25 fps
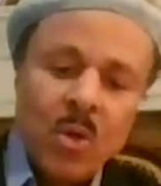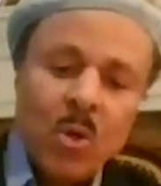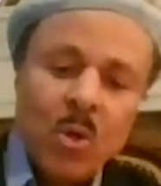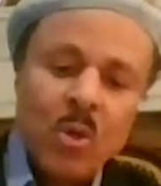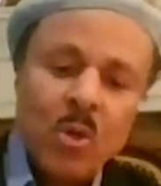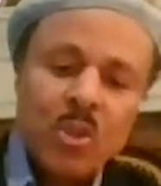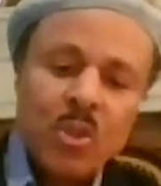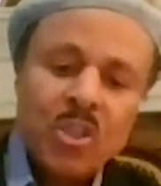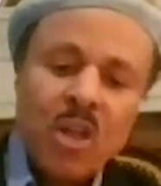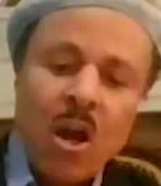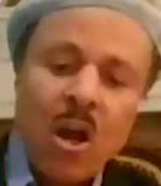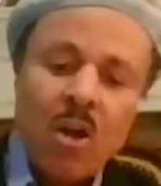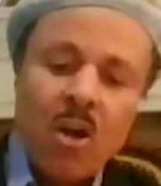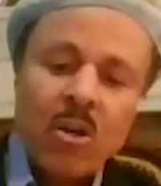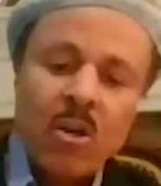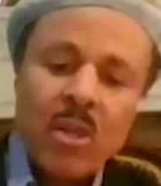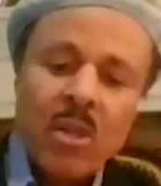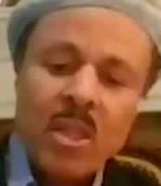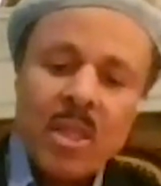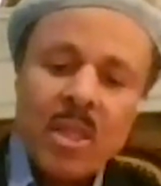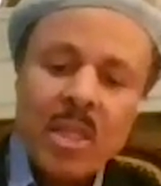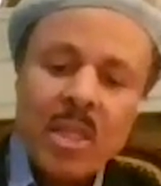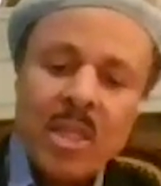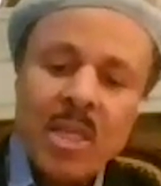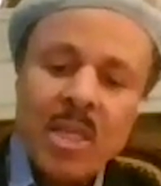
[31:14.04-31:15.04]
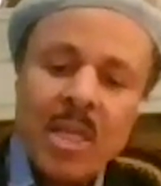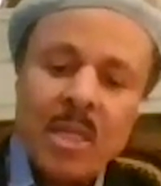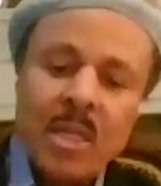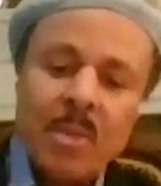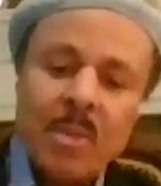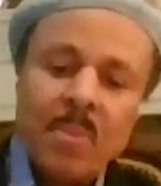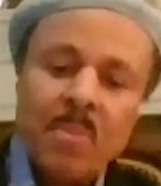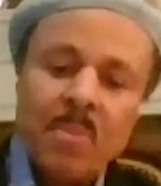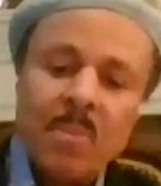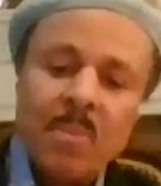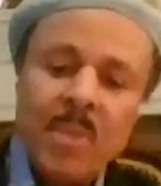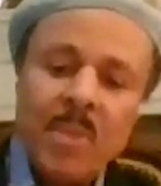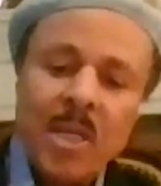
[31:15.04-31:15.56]
who started the
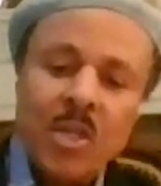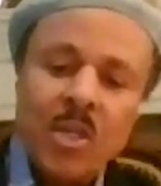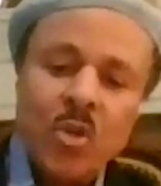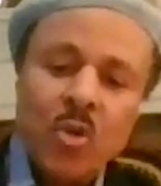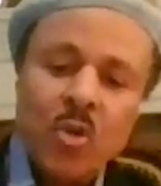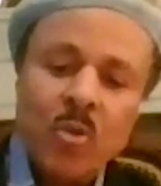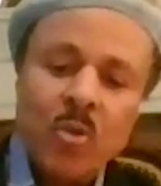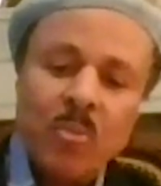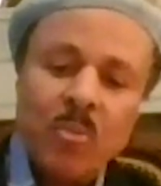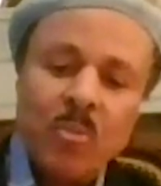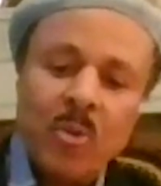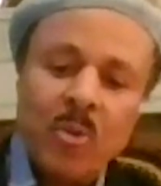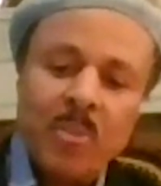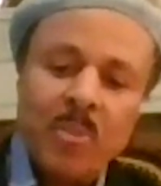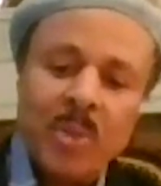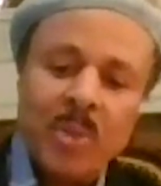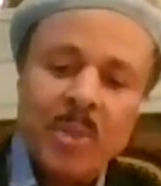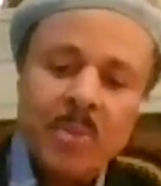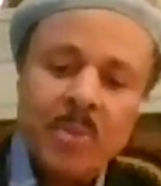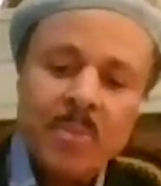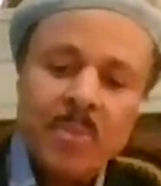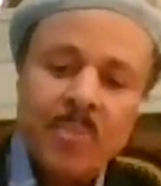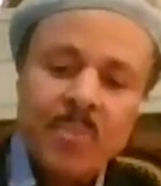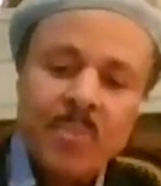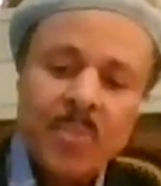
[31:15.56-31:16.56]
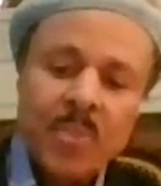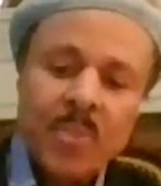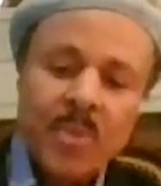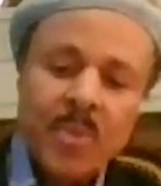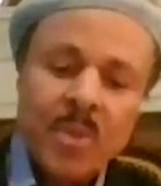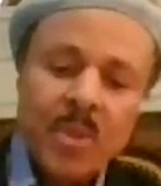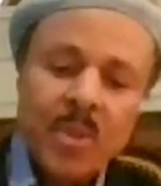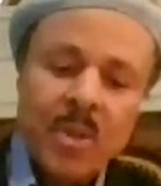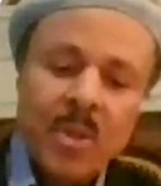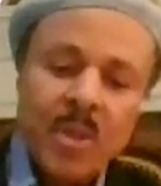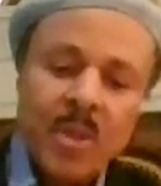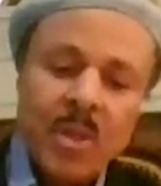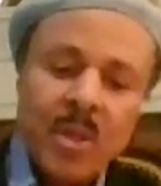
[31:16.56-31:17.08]
then Me Too movement,
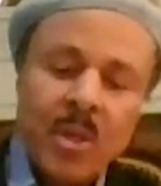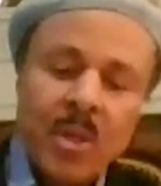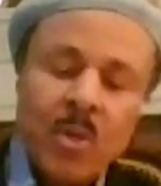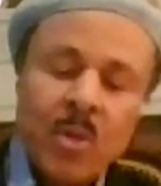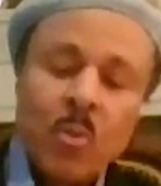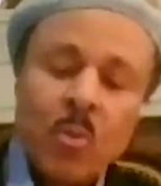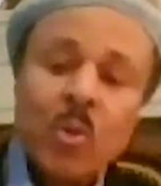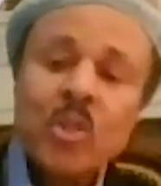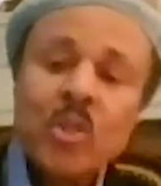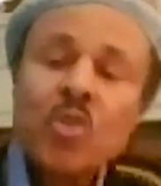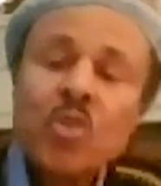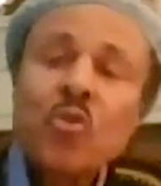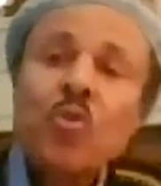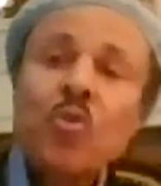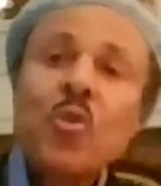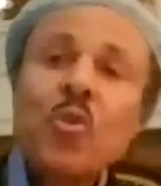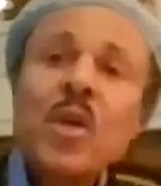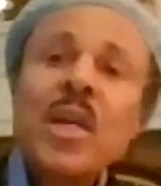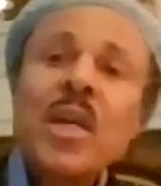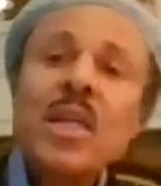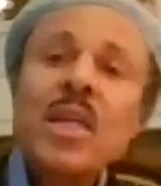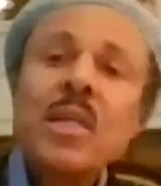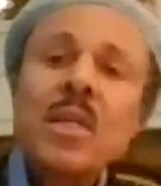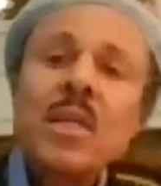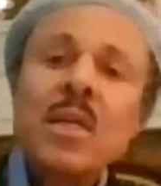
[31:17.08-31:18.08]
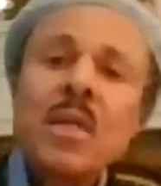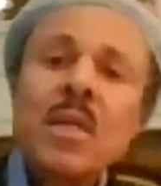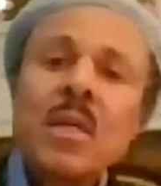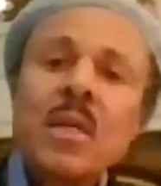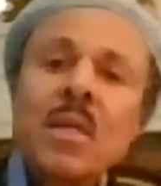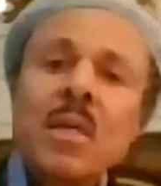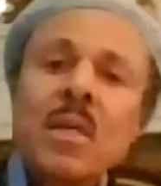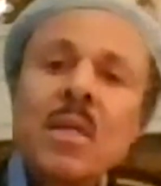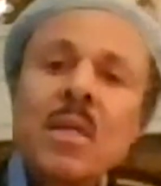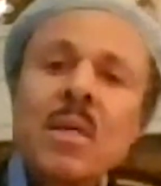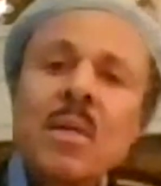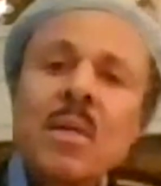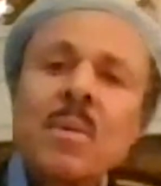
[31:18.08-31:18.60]
which freed
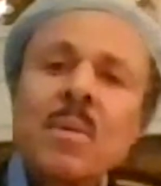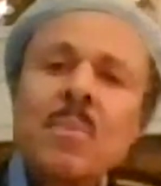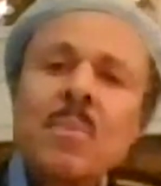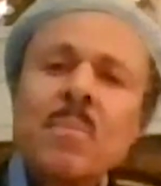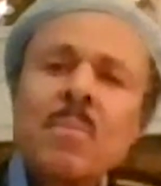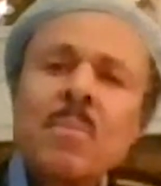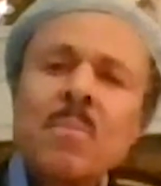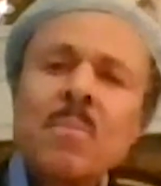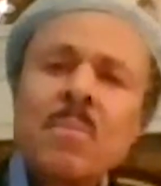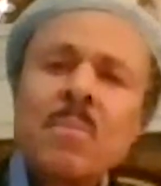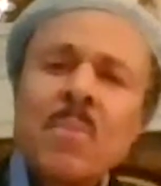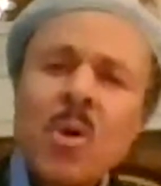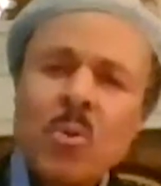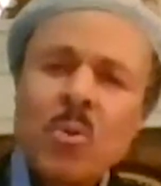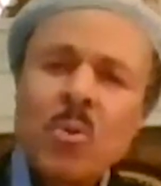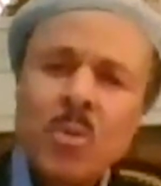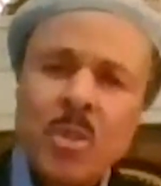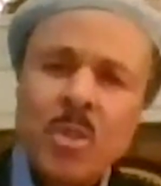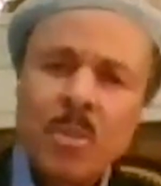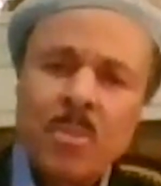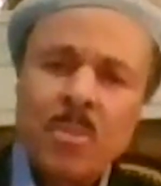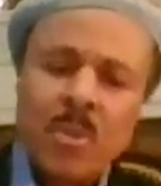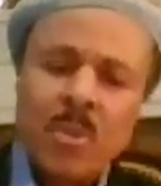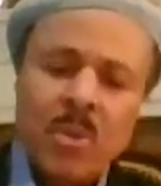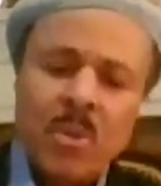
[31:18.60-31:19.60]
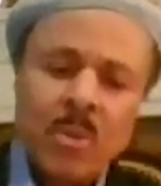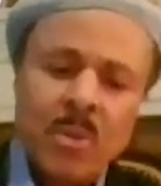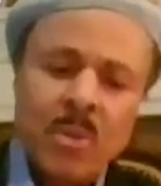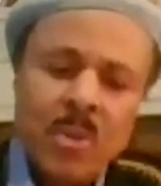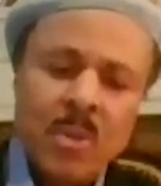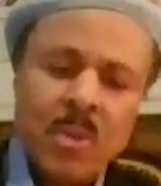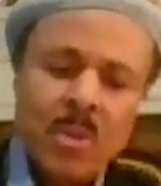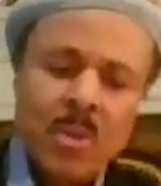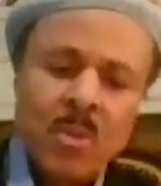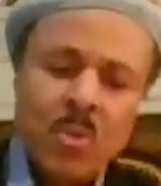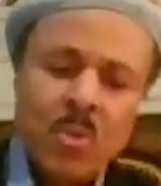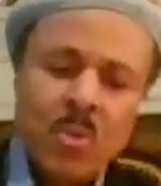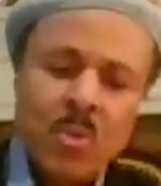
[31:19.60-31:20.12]
multiple
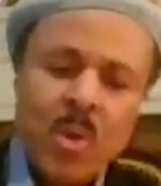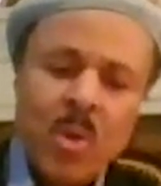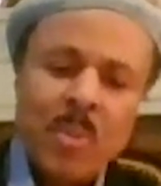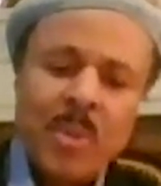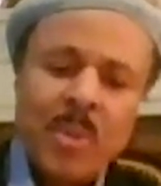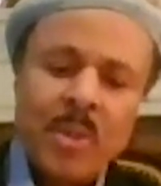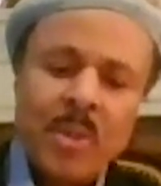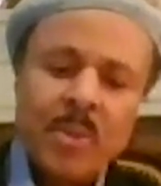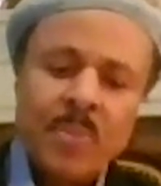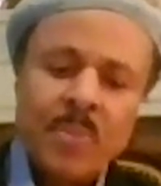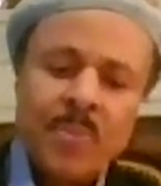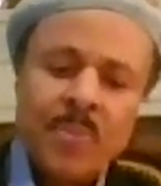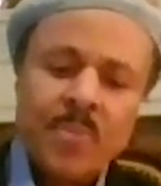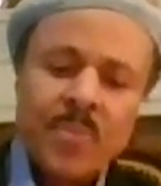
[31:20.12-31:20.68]
women.